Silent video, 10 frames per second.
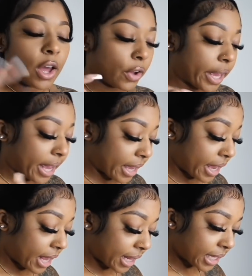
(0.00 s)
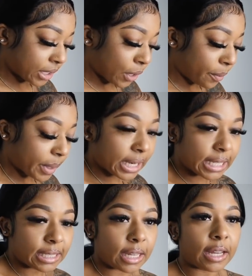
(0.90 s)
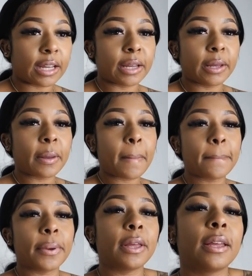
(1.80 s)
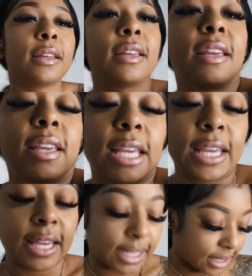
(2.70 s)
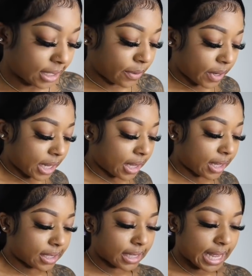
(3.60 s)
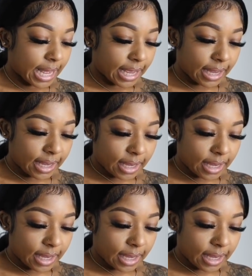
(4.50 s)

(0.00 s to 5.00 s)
Okay, let's open this up and see what it looks like.